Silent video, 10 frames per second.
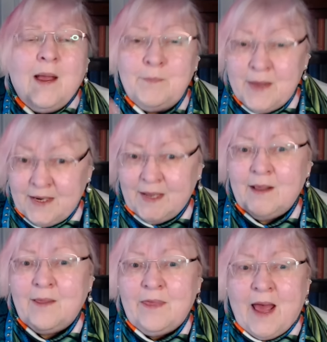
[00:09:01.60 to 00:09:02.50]

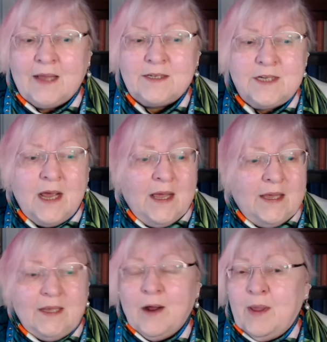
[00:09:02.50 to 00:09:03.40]
Meaning that,
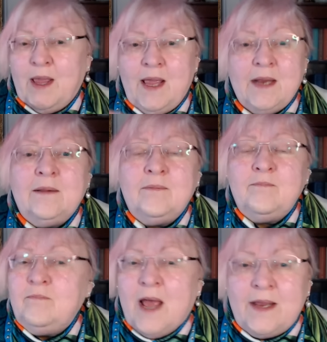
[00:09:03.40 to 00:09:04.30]
you know,
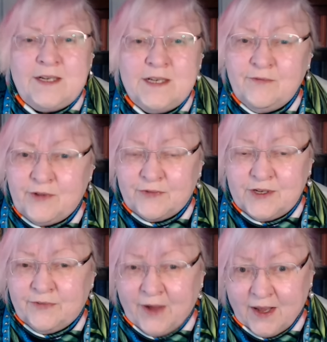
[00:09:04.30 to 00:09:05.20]
in
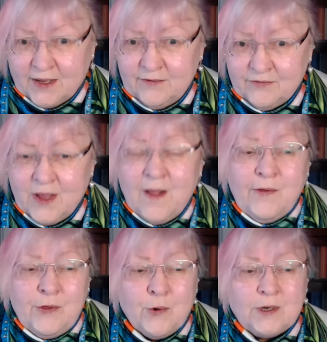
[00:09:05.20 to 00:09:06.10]
1955,
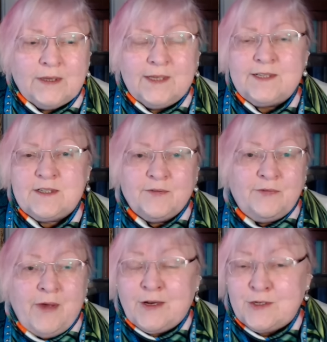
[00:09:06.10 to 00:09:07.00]
your list of
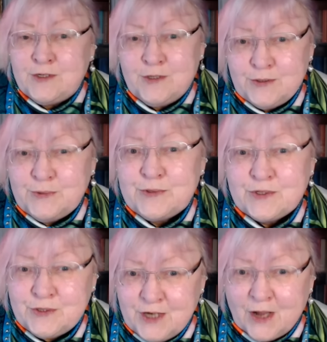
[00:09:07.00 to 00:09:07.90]
fashion do's
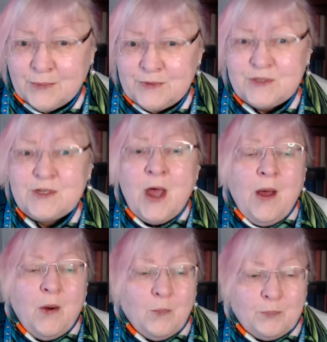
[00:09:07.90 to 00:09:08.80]
and
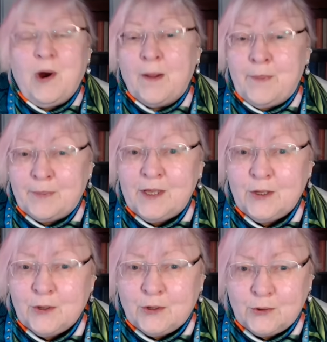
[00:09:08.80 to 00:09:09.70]
don'ts probably
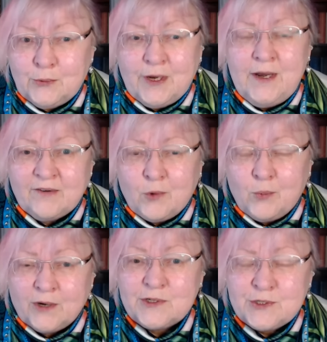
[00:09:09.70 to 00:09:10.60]
included never
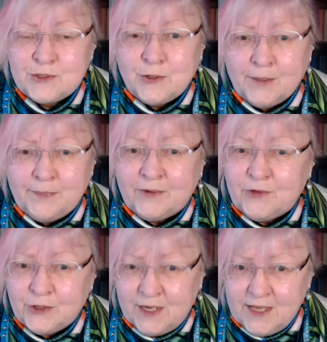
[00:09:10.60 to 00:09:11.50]
wear a skirt above
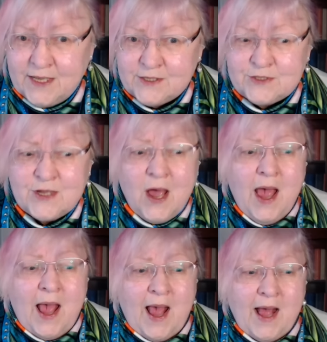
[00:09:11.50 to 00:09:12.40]
your
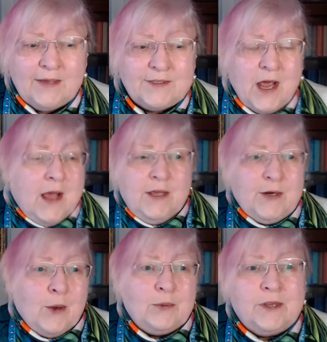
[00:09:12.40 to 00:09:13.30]
knees and, you
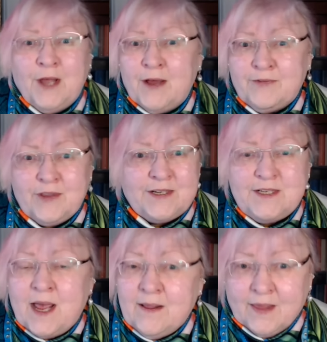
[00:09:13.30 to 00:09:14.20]
know, love the
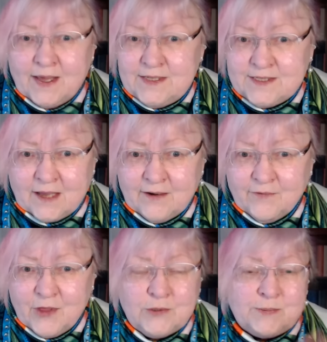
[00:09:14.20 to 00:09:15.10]
daylights out
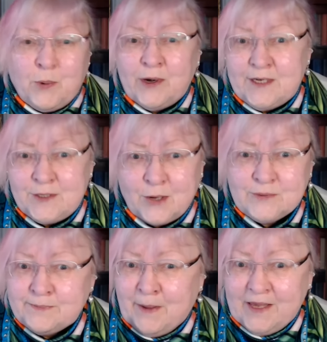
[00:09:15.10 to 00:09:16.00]
of those pointy-toed
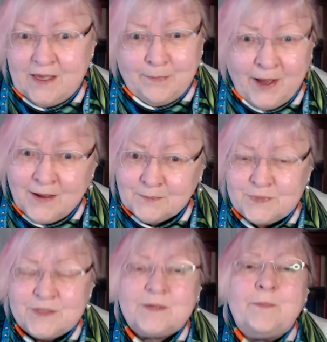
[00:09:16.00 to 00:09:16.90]
spiky
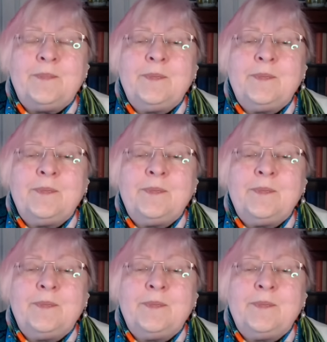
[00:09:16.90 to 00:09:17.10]
pumps.